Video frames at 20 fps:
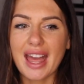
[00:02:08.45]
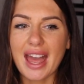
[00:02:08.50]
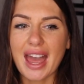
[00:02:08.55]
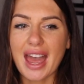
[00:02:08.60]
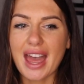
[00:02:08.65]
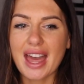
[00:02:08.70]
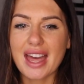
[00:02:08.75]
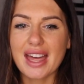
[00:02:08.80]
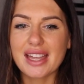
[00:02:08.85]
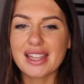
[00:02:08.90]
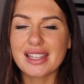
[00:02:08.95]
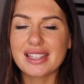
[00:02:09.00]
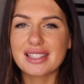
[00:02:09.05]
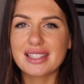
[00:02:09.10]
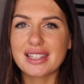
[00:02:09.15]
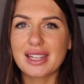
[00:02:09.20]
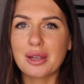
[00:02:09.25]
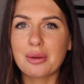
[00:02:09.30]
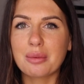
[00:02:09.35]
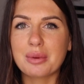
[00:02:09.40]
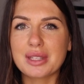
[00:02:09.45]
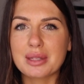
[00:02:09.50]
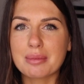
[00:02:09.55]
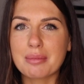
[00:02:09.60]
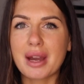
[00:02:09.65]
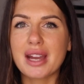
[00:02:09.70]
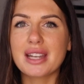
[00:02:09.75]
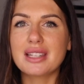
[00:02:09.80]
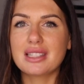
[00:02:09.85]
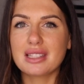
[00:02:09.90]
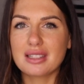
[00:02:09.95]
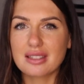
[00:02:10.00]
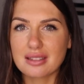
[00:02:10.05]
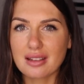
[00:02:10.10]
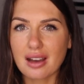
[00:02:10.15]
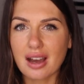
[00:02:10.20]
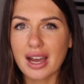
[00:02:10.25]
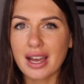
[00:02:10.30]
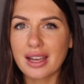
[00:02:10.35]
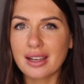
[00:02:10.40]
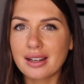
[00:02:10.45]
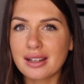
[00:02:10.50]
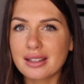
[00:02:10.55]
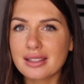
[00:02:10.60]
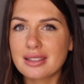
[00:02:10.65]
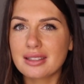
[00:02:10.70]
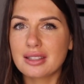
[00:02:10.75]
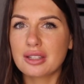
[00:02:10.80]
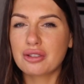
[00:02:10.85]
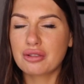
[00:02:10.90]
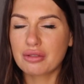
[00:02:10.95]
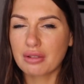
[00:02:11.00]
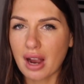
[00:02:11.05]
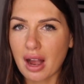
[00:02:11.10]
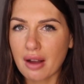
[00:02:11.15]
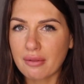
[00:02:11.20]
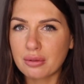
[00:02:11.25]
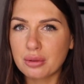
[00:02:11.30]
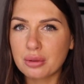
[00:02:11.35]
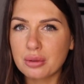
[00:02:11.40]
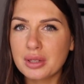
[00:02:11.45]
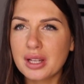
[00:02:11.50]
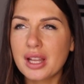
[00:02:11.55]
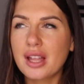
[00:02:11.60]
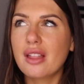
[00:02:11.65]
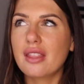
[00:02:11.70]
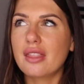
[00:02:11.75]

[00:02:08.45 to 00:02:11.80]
and it was my desire to travel.